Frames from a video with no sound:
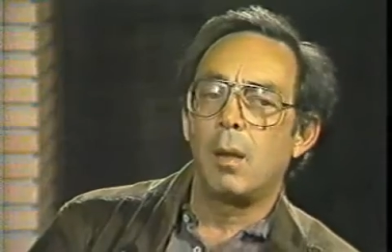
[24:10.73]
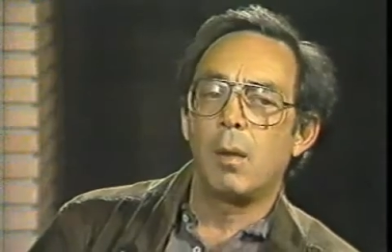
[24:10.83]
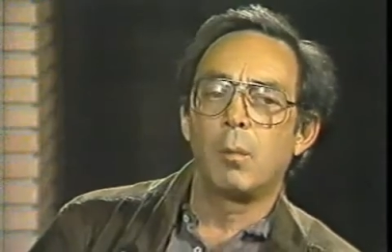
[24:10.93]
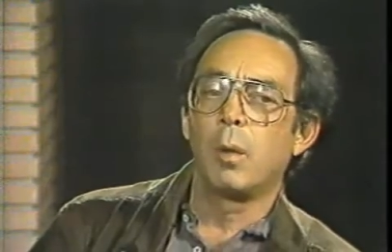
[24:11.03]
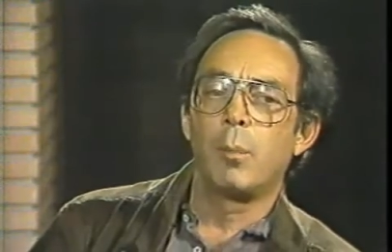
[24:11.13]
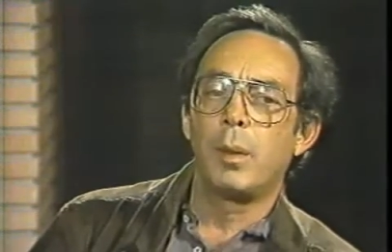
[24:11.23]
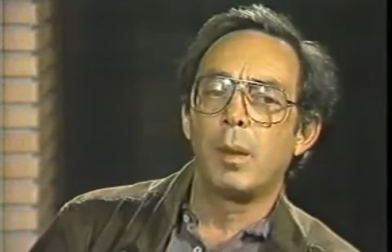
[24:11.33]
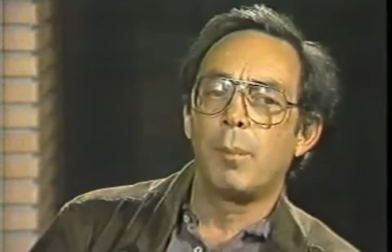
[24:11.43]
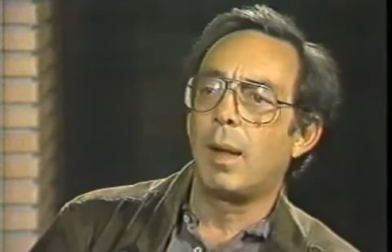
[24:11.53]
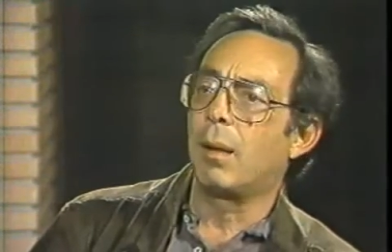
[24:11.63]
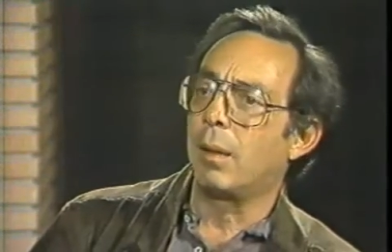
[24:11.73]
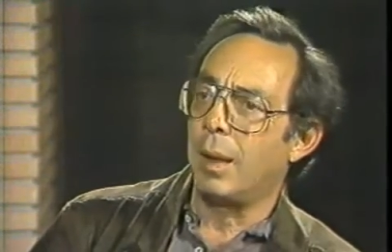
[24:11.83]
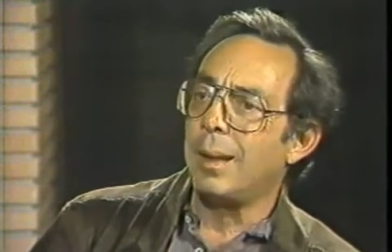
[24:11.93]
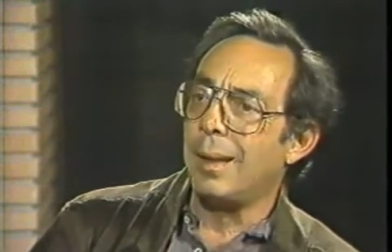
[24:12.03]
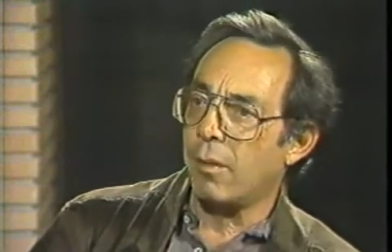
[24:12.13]
there will be about
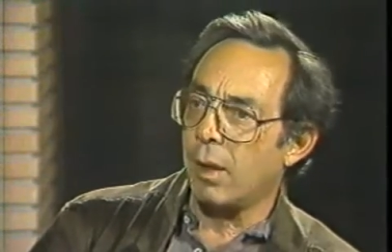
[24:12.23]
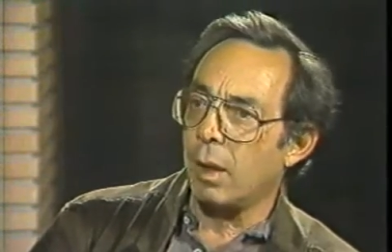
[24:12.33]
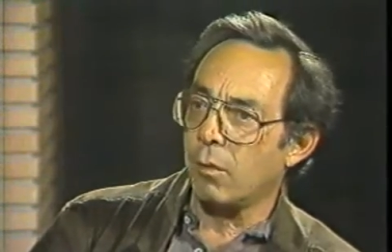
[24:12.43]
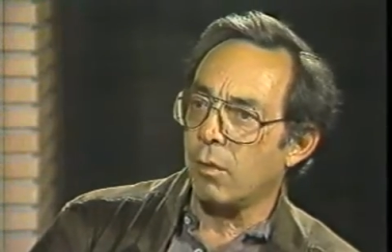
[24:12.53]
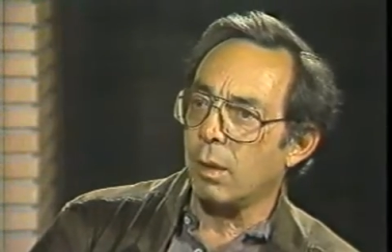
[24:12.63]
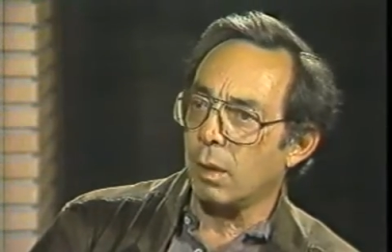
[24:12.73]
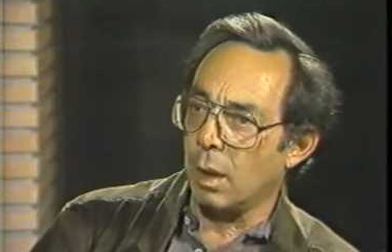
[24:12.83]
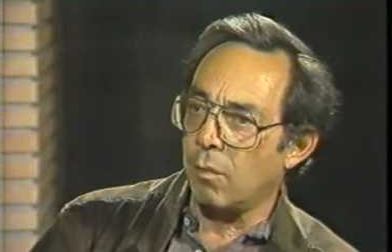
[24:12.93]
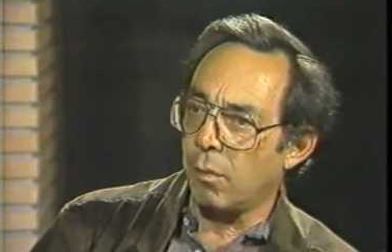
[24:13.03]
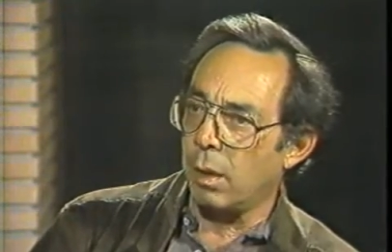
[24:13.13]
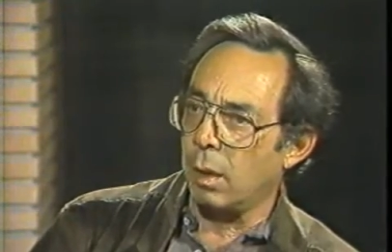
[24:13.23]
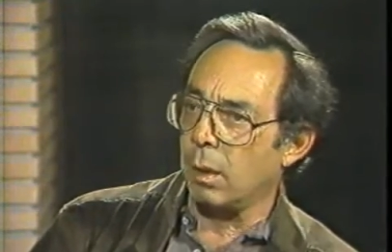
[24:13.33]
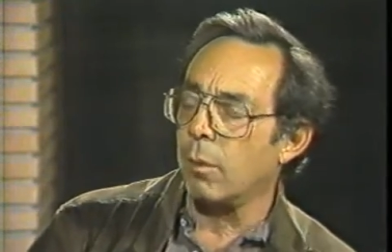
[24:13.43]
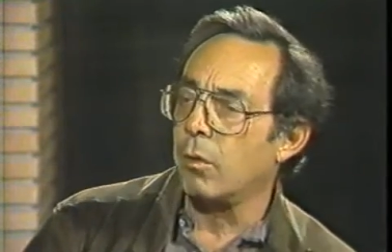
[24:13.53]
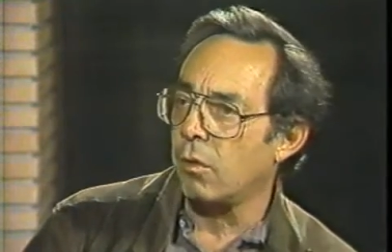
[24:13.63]
80,000 life-threatening
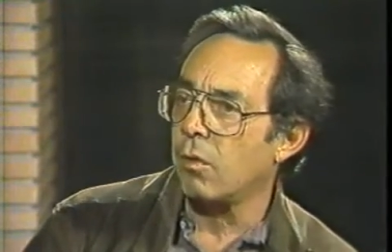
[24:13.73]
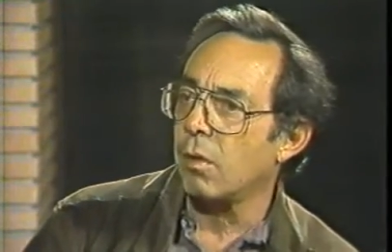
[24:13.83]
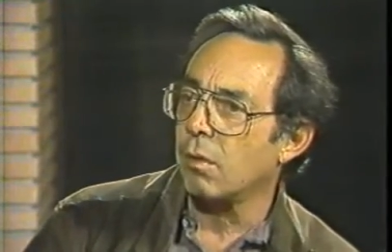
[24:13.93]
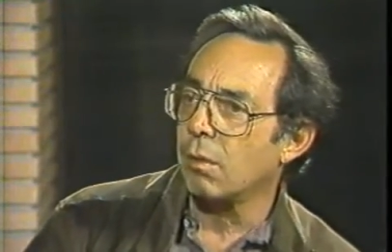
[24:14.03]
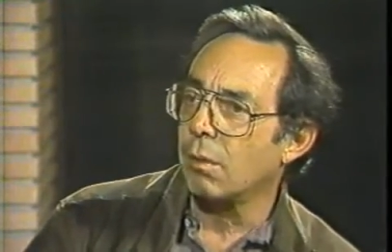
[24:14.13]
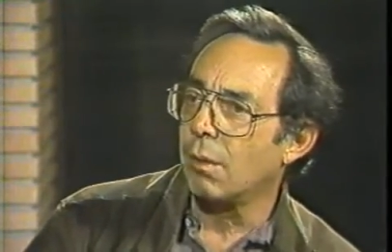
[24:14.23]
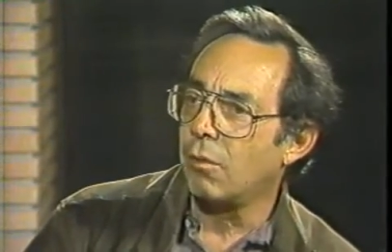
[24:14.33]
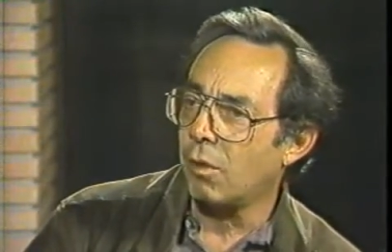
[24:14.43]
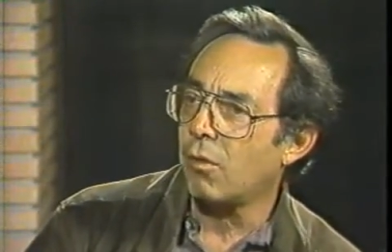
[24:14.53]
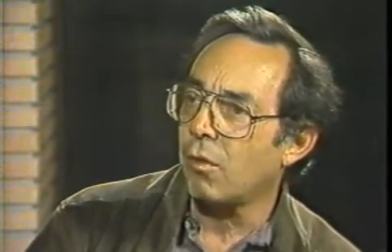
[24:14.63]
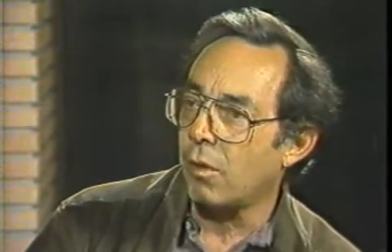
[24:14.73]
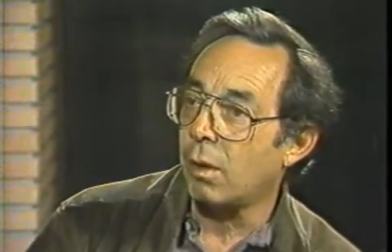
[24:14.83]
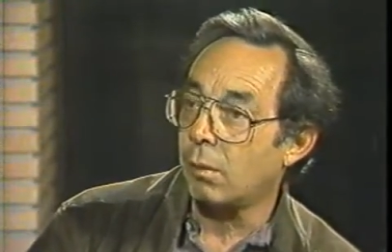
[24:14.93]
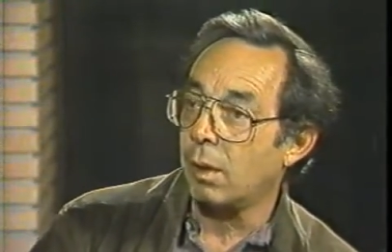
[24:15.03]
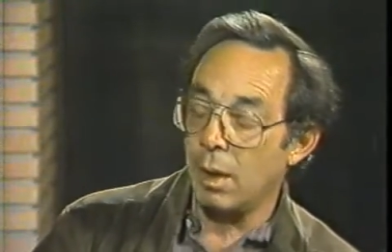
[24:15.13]
emergencies just to
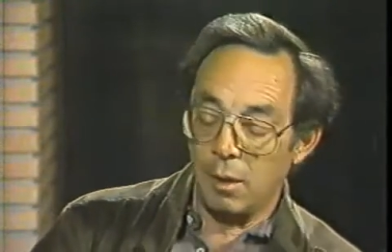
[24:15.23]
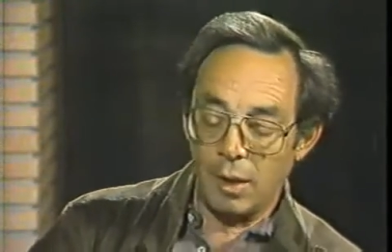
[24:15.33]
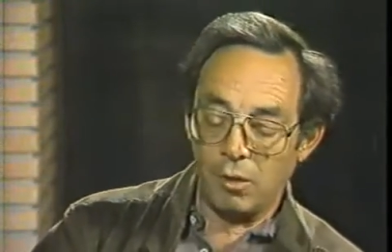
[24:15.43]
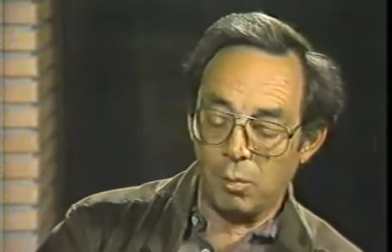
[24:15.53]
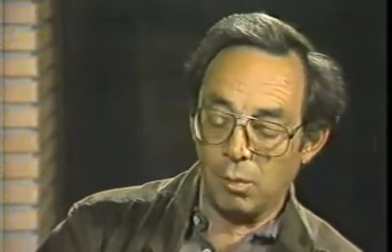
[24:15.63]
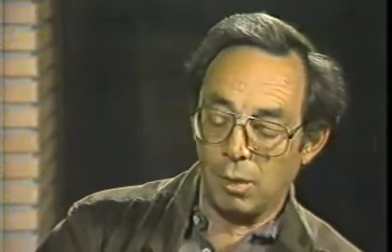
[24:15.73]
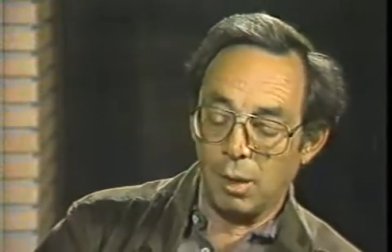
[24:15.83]
start with. That's